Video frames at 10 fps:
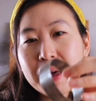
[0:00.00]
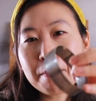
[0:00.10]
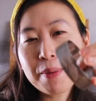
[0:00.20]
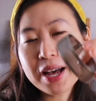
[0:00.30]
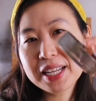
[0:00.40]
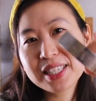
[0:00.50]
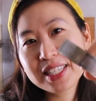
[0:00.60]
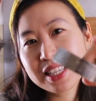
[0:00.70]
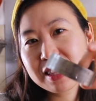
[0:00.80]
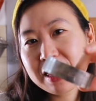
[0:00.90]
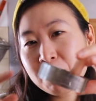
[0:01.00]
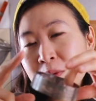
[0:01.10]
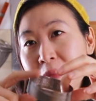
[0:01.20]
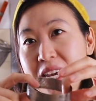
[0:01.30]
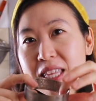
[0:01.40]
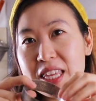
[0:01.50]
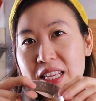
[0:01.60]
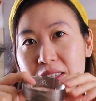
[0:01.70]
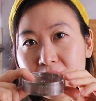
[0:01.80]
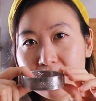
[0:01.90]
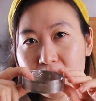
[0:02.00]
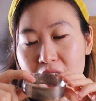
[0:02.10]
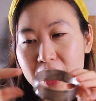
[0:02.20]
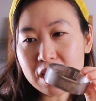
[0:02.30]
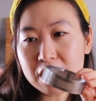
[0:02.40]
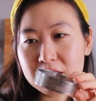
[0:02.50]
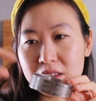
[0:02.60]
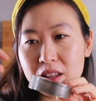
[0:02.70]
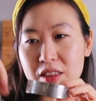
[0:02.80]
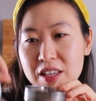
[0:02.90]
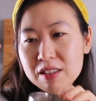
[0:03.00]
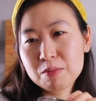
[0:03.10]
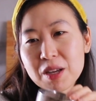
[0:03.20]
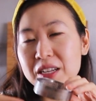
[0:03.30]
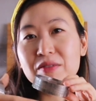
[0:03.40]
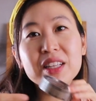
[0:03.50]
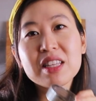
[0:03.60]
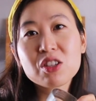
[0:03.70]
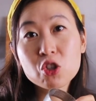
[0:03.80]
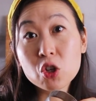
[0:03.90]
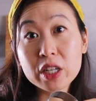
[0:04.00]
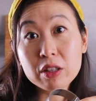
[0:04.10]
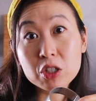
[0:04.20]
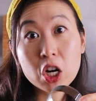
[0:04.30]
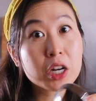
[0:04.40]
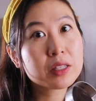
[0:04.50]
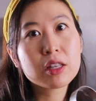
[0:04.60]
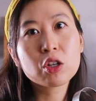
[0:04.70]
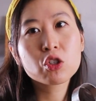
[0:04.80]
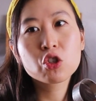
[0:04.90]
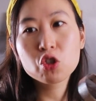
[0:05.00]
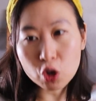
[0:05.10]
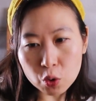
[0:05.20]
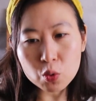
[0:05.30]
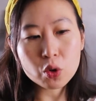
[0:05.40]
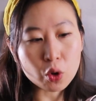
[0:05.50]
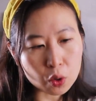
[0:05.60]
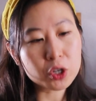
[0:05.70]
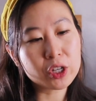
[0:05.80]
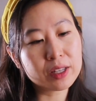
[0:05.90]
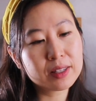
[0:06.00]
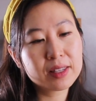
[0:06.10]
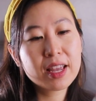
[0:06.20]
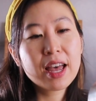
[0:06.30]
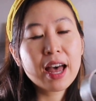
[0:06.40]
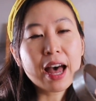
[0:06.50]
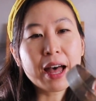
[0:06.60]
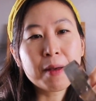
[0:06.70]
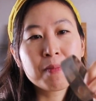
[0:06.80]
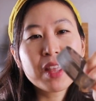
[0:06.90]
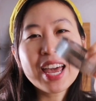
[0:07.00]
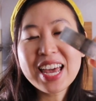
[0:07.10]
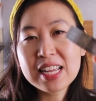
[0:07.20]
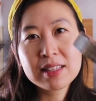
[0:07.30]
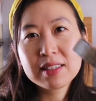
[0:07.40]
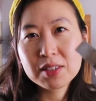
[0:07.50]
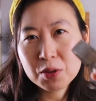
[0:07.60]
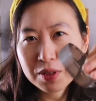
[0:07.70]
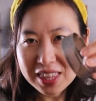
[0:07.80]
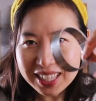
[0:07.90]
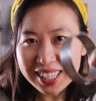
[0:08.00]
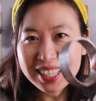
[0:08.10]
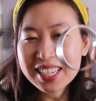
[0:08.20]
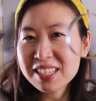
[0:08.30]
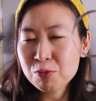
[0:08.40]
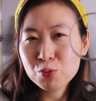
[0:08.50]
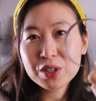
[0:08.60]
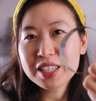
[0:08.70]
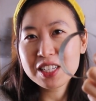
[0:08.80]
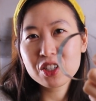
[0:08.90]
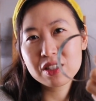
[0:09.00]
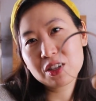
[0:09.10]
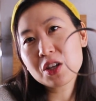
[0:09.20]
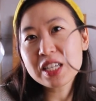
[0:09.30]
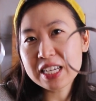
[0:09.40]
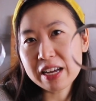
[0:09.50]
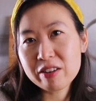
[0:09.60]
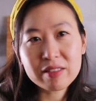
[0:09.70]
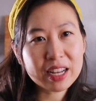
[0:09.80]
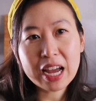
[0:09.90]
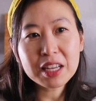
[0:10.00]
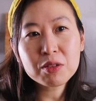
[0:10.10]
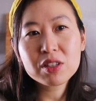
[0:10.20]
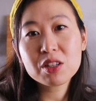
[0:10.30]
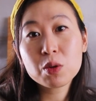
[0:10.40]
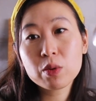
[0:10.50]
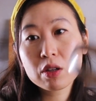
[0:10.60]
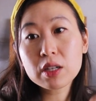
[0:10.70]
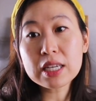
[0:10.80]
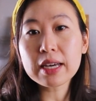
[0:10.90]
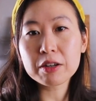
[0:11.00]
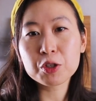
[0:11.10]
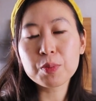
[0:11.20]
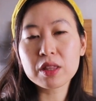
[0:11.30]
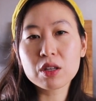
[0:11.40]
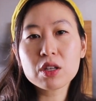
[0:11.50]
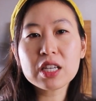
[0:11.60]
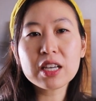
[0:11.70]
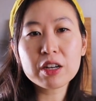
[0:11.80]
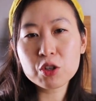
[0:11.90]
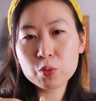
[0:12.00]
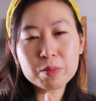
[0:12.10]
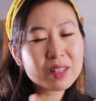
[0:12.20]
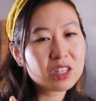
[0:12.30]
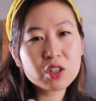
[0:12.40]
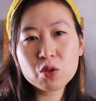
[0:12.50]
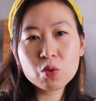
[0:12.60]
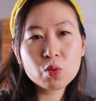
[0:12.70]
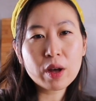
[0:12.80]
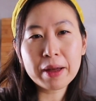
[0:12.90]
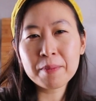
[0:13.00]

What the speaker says: But they will make these kind of like these circular tarts. They're so gorgeous. And so this isn't really just a cookie cutter. Like I used to do it with cookie cutters, but the cookie cutters would be too